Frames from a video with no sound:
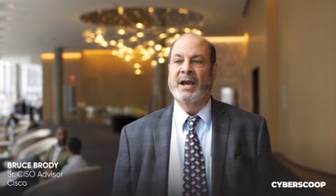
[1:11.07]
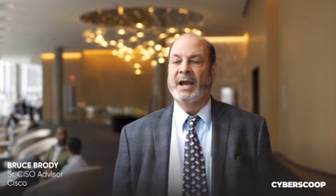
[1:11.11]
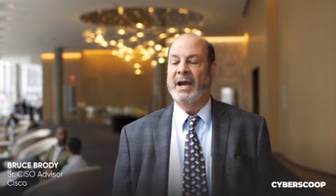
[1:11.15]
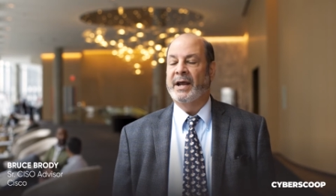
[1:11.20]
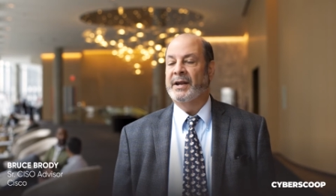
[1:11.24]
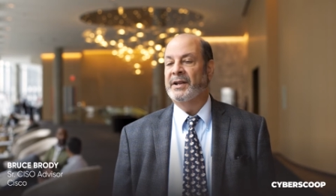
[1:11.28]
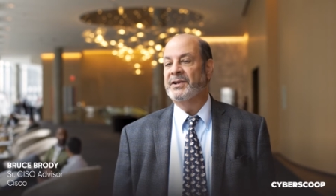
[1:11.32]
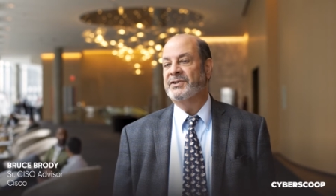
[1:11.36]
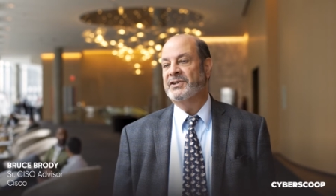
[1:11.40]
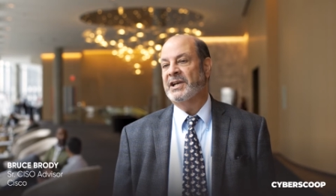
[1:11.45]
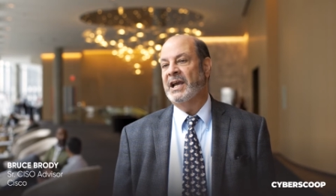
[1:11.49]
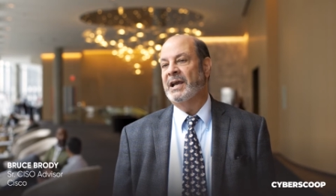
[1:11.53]

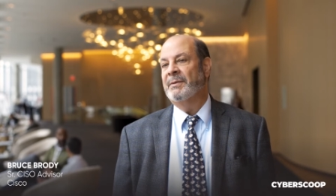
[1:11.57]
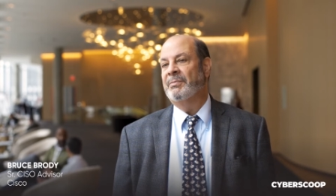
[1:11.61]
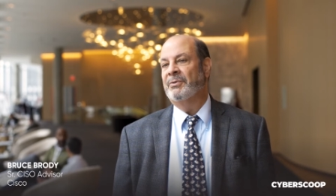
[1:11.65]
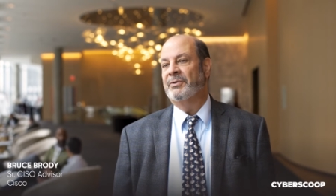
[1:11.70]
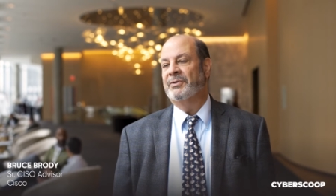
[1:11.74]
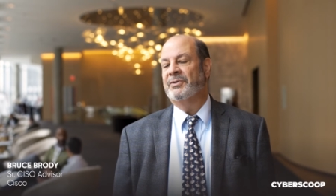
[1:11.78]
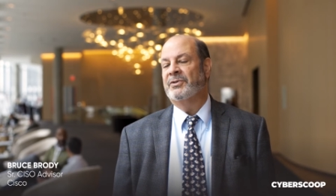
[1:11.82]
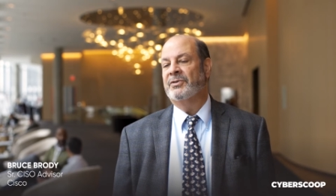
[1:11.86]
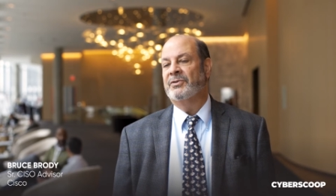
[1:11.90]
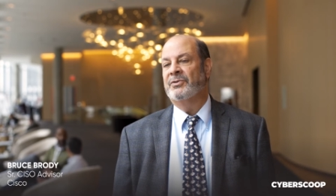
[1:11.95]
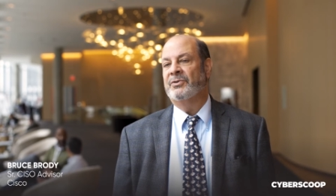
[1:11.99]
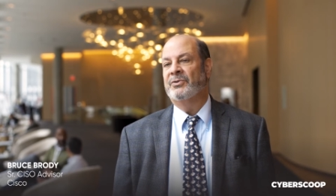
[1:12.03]
and is able
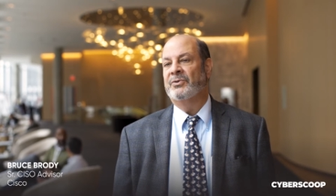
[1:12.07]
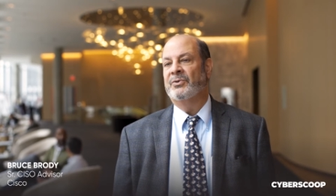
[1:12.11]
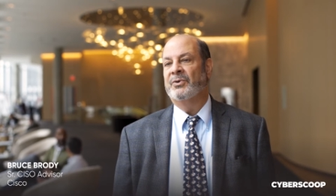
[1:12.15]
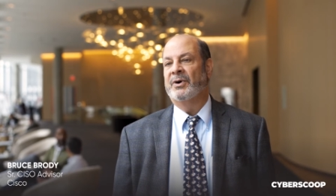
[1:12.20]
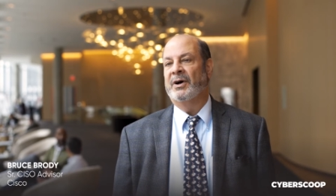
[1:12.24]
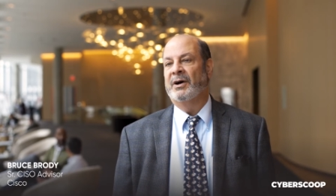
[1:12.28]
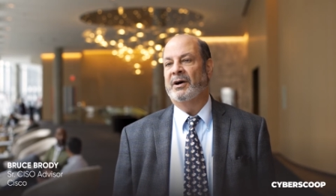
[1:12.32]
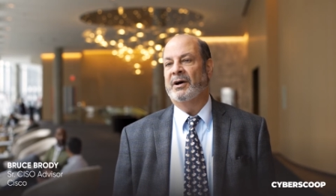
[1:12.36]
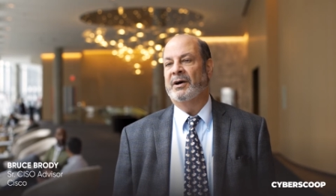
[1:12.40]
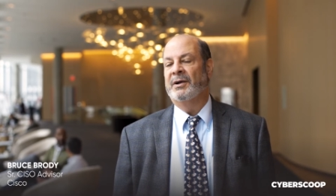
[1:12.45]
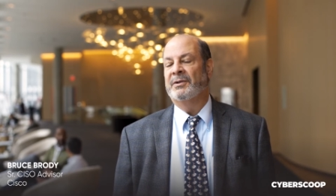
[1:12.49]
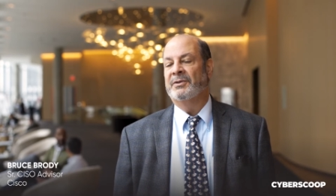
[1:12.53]

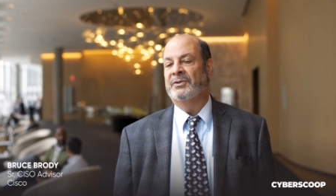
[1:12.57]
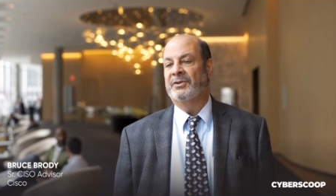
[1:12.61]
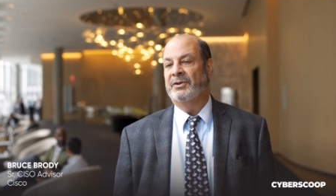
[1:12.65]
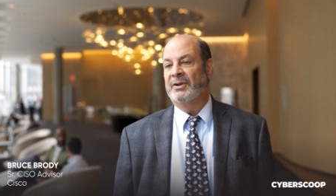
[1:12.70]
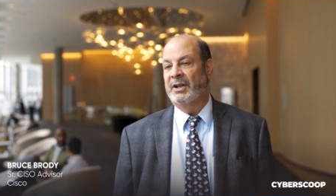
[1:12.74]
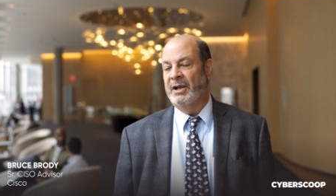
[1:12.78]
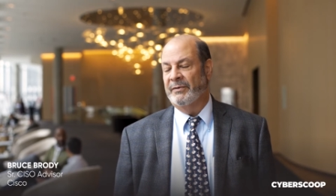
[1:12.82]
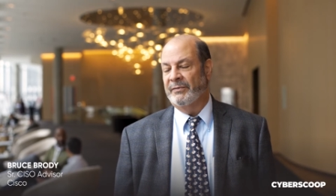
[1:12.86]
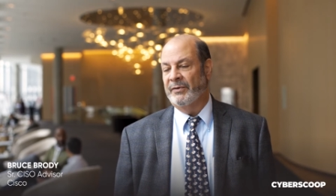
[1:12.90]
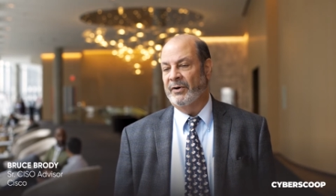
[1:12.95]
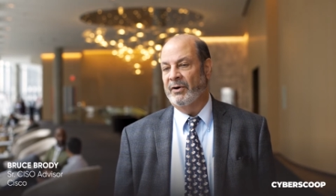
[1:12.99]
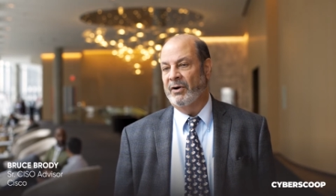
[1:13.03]
to
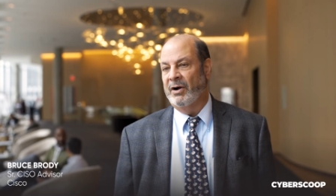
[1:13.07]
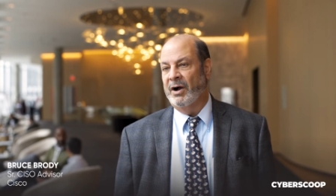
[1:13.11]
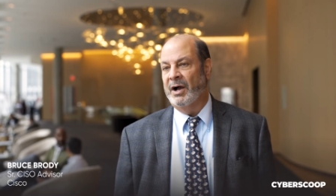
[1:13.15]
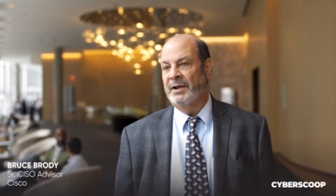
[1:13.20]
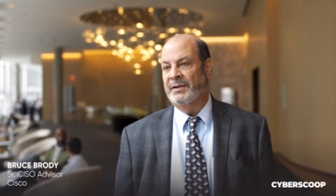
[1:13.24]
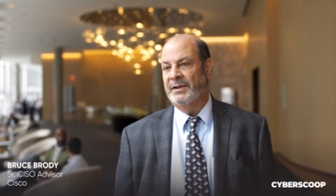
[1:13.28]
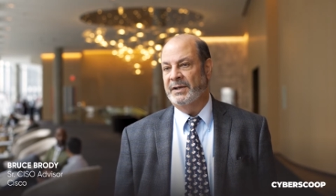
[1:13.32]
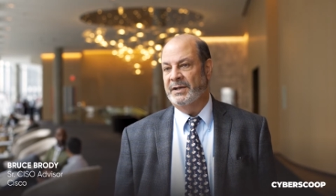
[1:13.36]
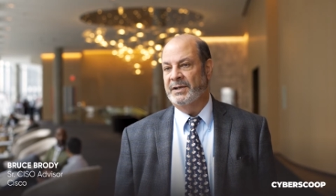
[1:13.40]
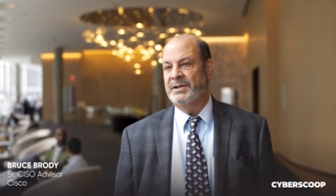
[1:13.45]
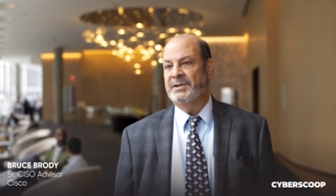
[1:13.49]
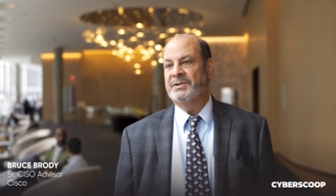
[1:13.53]
deliver
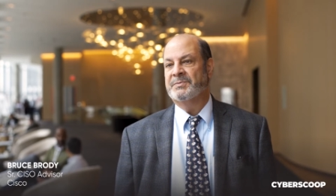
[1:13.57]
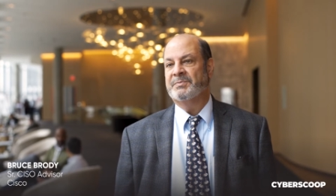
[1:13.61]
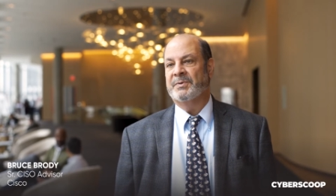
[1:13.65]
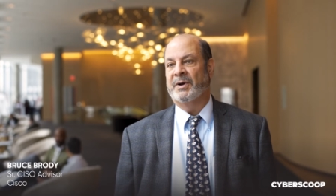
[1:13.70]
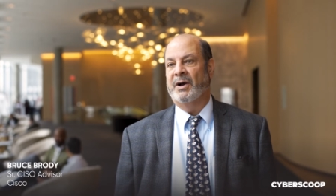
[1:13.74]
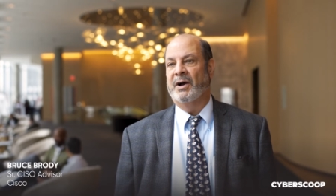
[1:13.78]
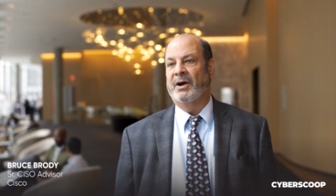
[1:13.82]
on these